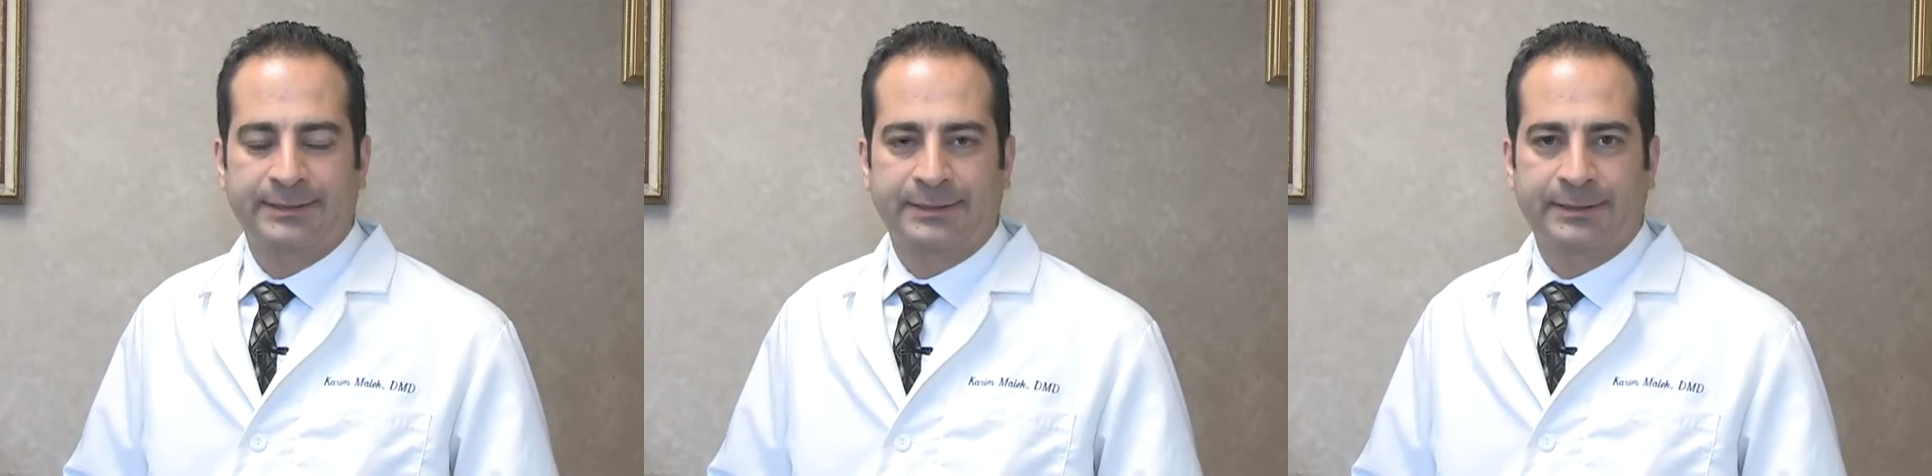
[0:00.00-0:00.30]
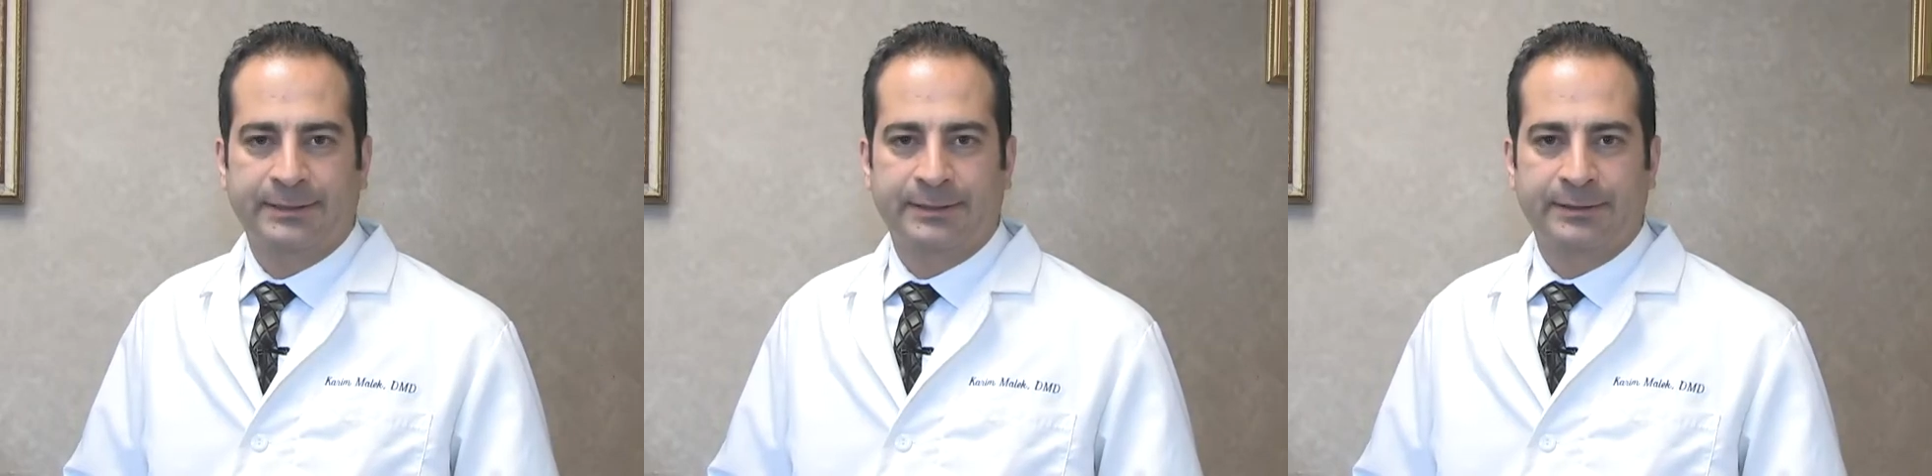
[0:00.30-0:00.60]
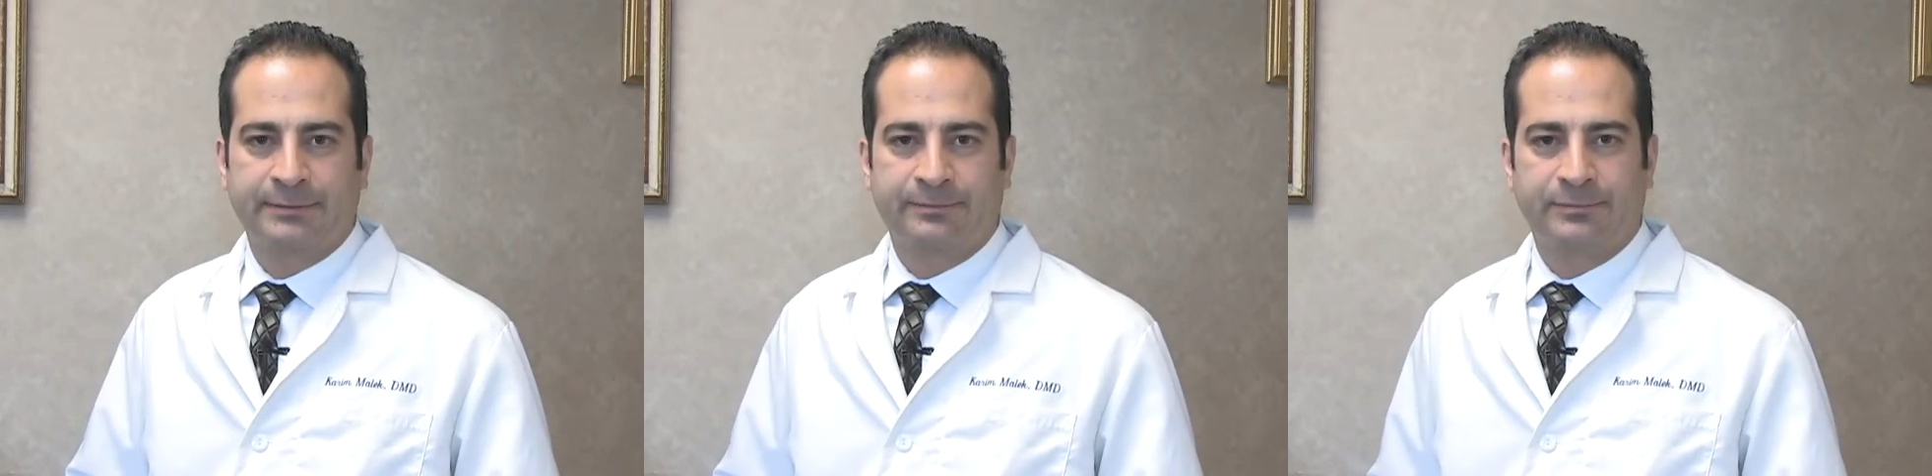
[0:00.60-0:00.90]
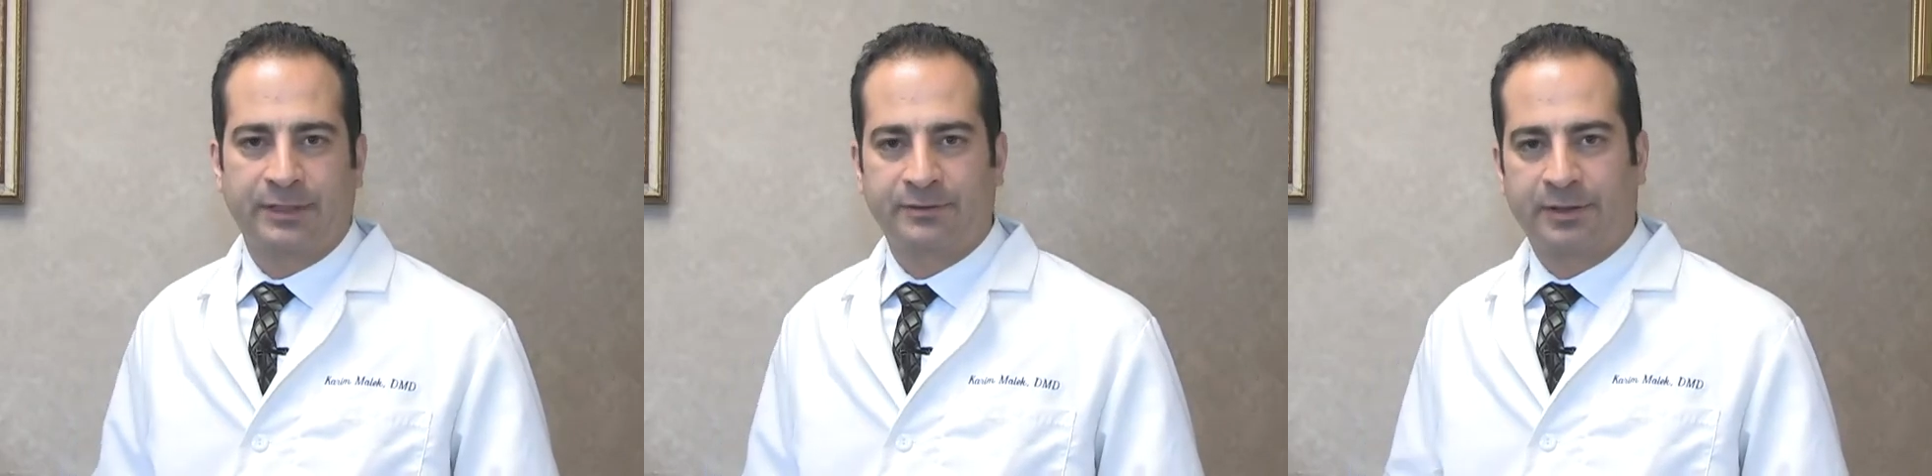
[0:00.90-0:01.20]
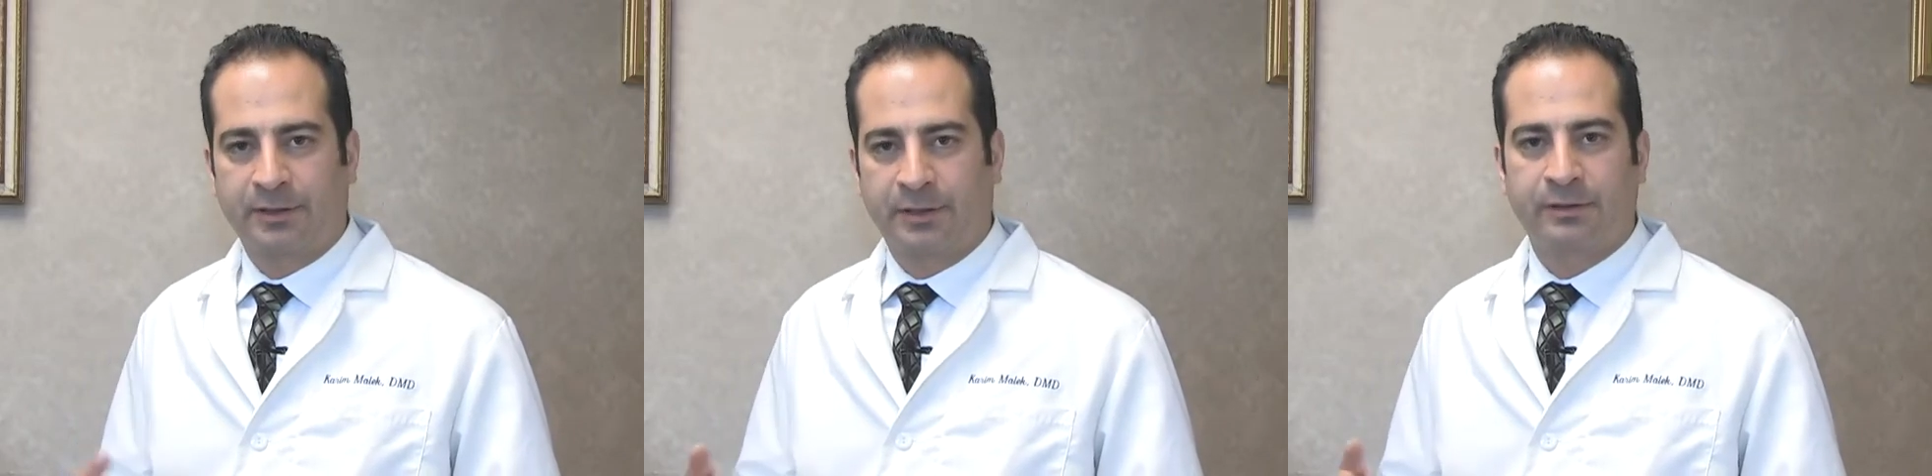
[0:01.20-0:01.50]
I
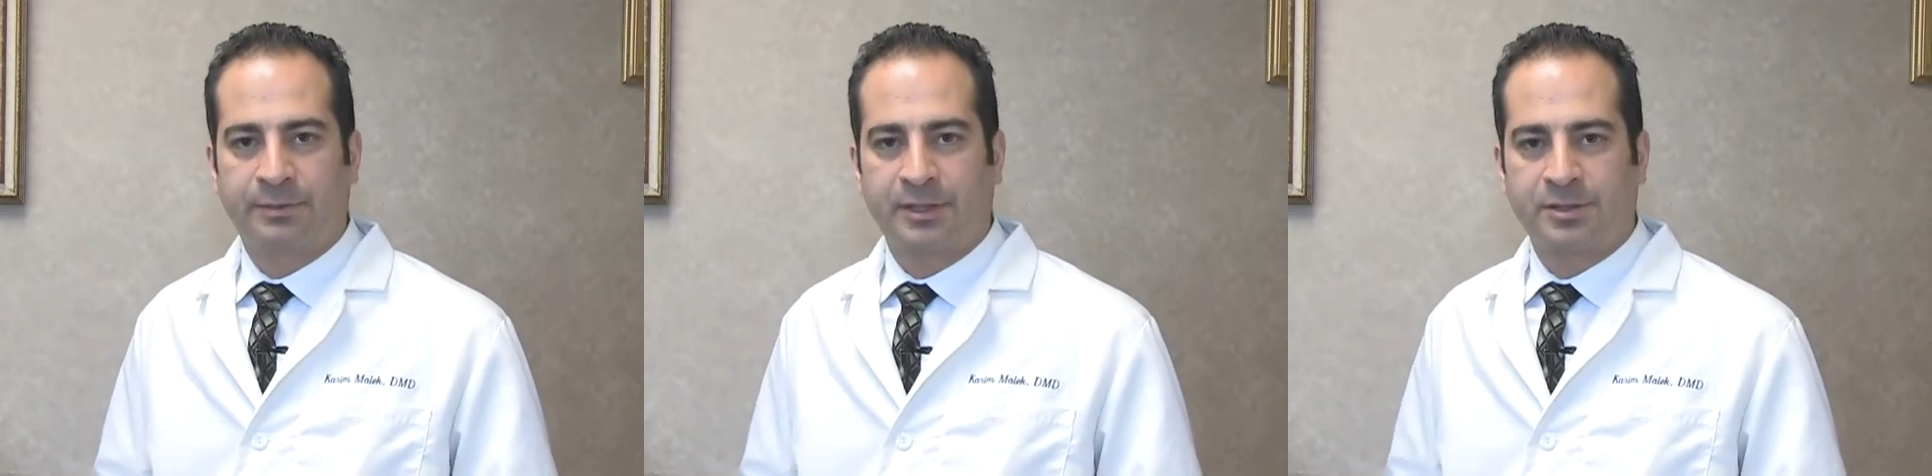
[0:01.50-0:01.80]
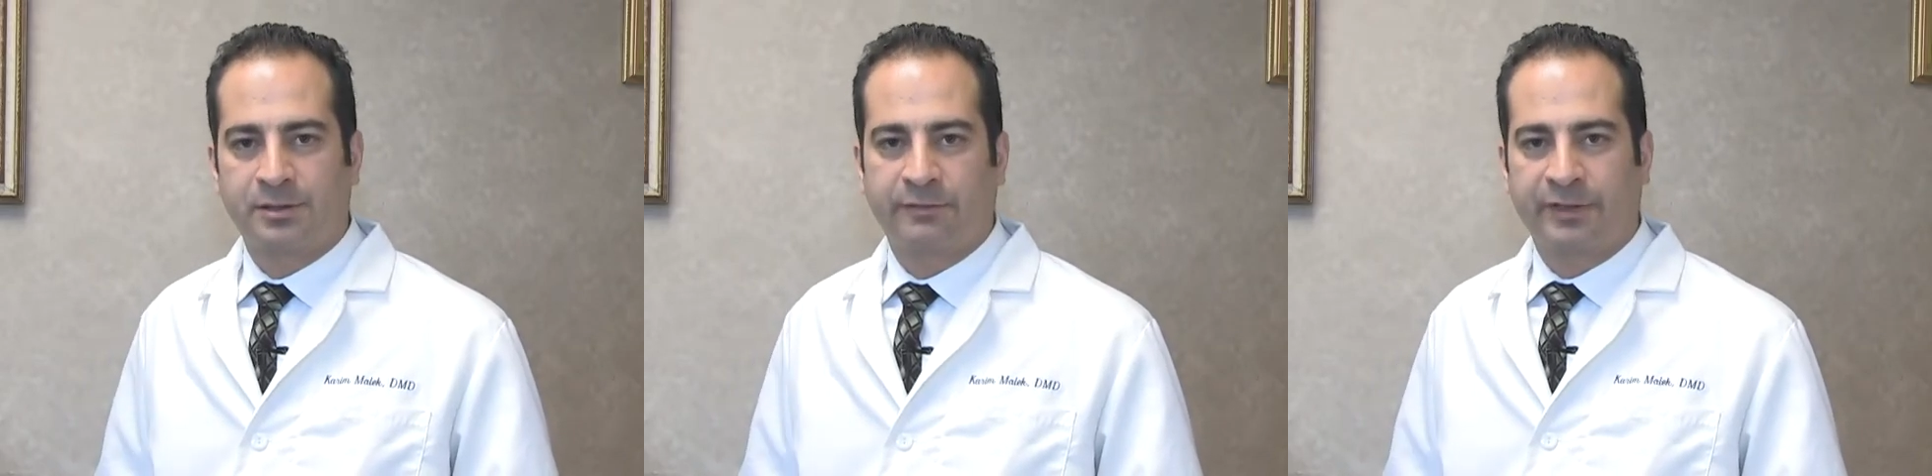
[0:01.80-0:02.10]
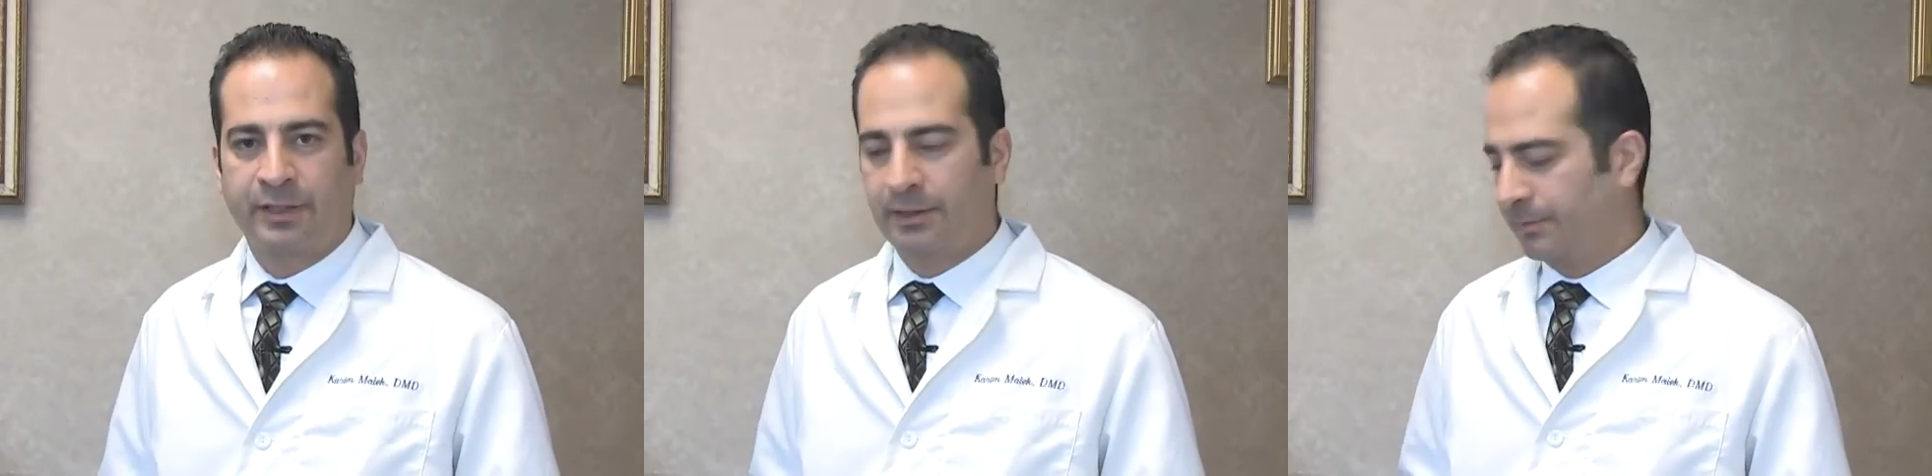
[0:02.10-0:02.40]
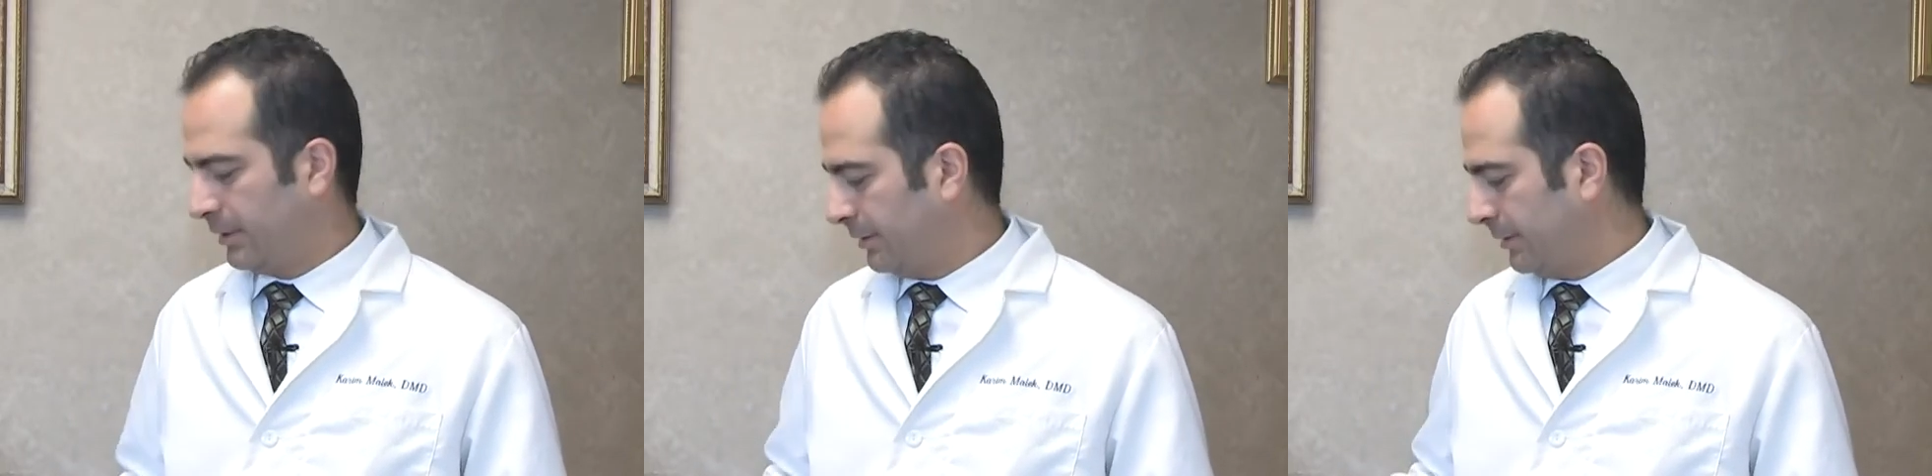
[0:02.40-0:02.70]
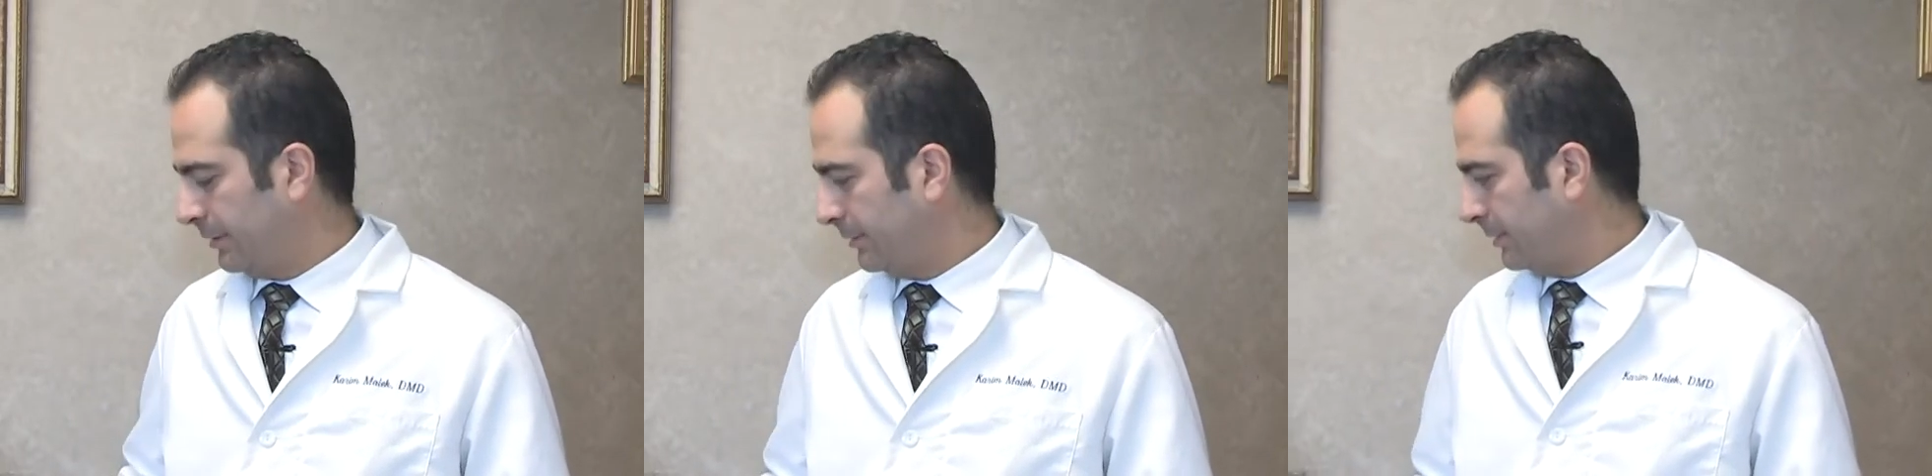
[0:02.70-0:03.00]
took another picture of him,
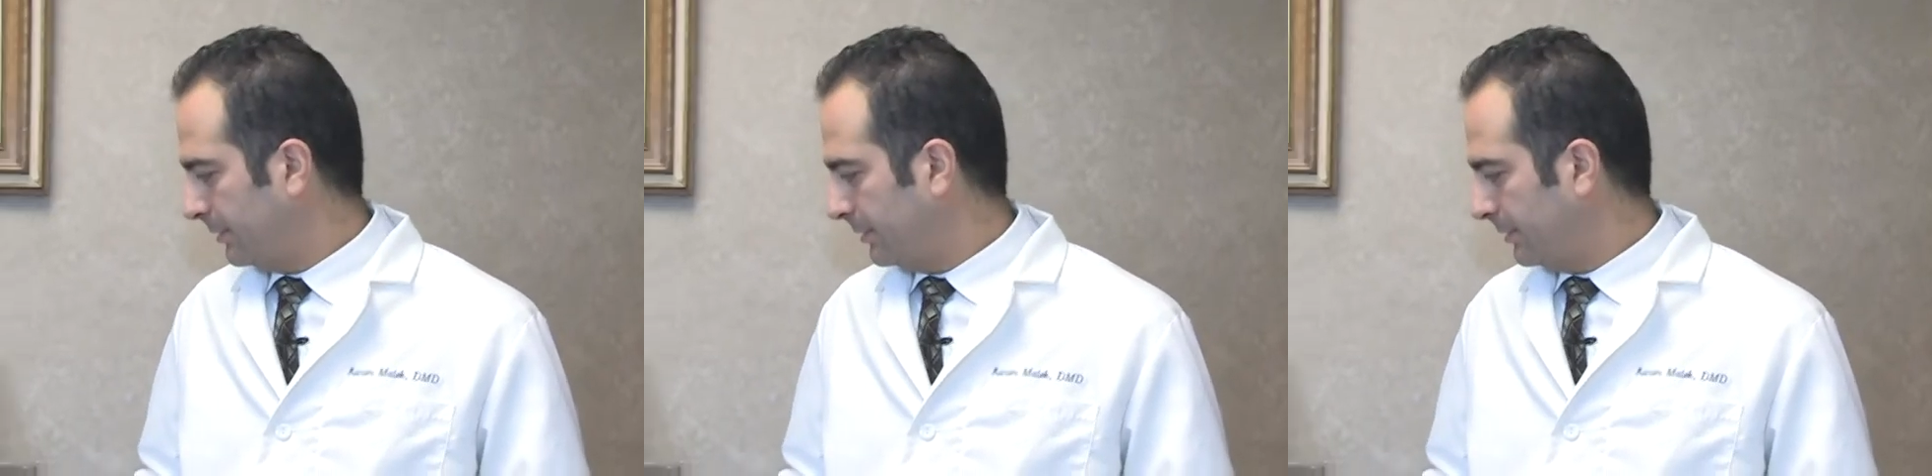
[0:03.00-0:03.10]
and